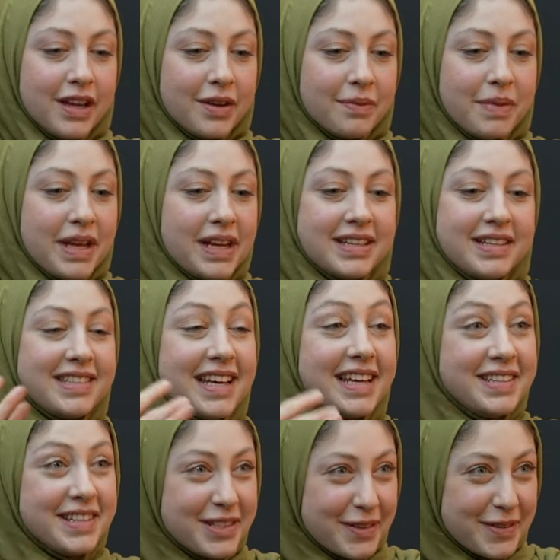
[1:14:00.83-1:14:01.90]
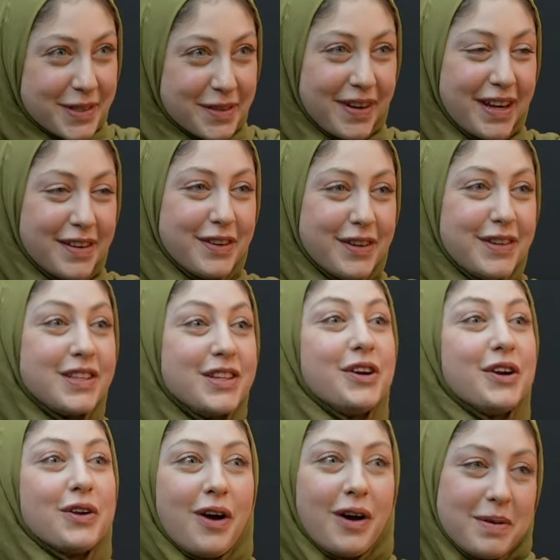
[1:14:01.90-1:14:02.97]
being a descendant of survivors. Mm-hmm. You're
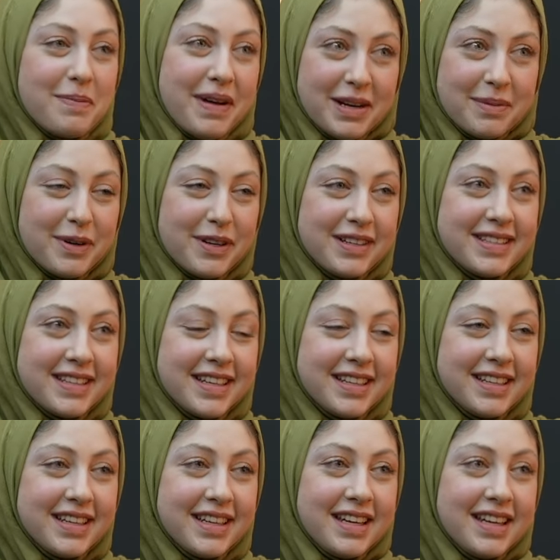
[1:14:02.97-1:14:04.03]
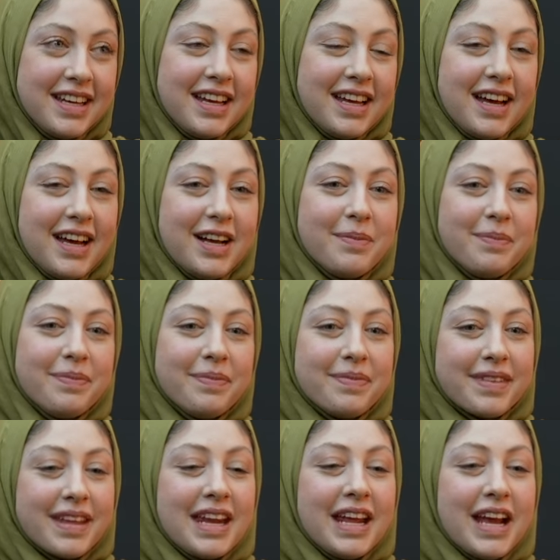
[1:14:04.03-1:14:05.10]
not a bad person. Um,
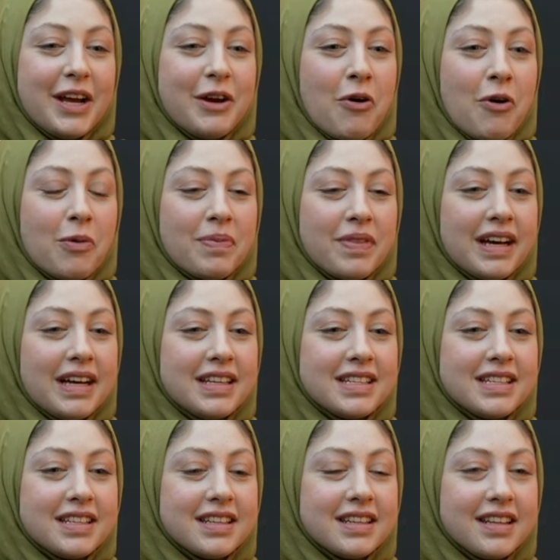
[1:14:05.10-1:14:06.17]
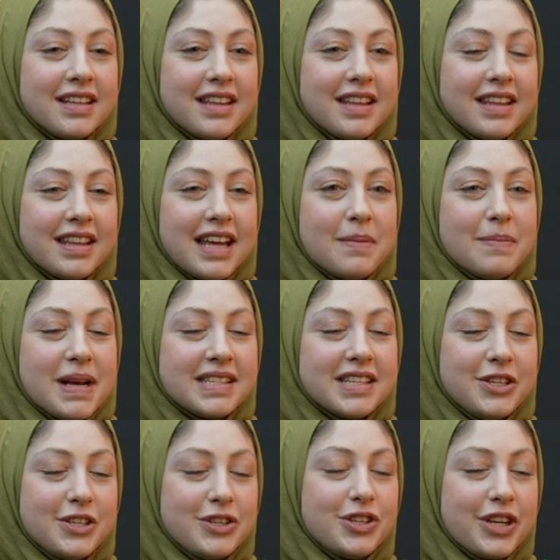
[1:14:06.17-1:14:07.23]
and I, I hope that that message
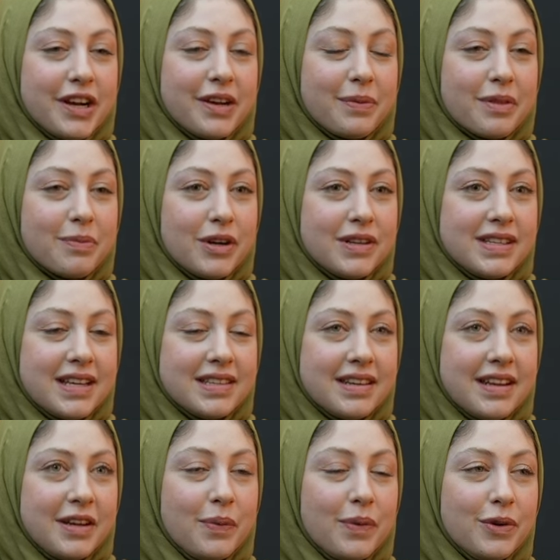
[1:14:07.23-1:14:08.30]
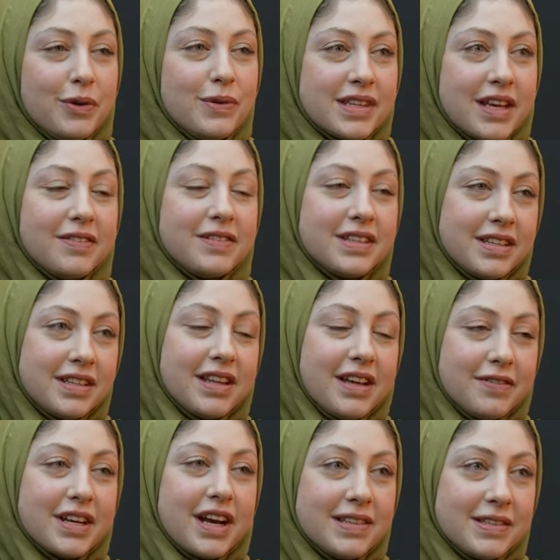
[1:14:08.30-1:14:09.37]
is shared with Moataz and anyone who's left
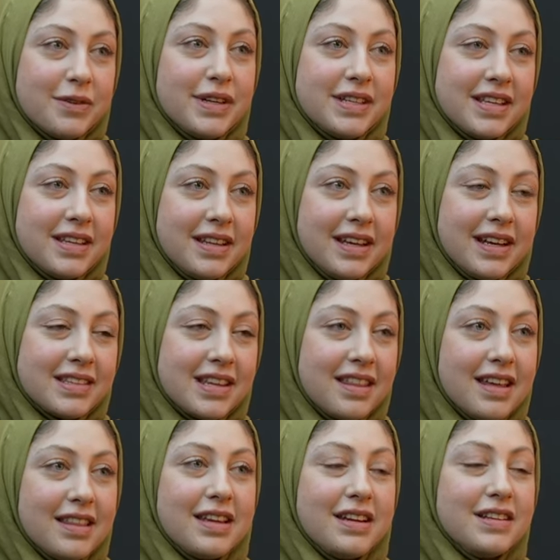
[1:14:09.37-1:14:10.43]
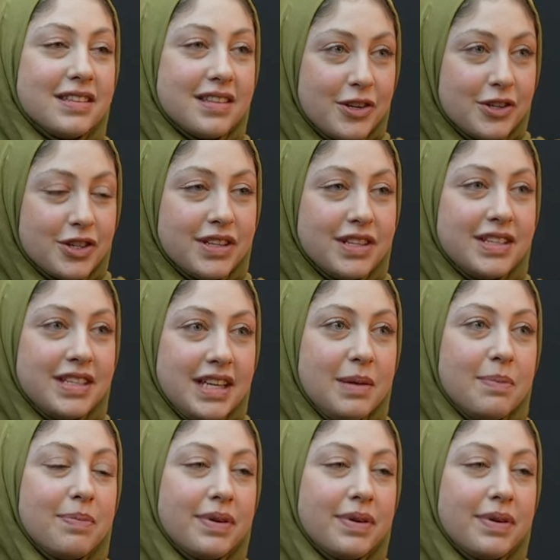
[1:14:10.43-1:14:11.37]
left Gaza recently, because I think that is such a deep,